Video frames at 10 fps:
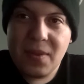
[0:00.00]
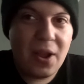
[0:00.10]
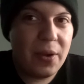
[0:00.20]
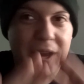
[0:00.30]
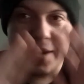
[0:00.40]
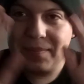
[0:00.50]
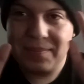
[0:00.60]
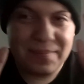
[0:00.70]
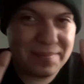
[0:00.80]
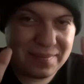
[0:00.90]
Okay.
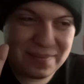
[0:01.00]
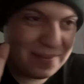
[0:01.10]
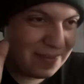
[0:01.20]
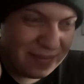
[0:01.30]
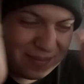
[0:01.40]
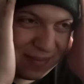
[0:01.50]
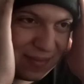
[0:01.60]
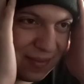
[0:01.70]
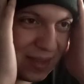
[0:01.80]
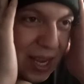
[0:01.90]

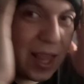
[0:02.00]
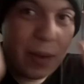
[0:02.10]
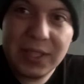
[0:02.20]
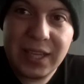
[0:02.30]
And that was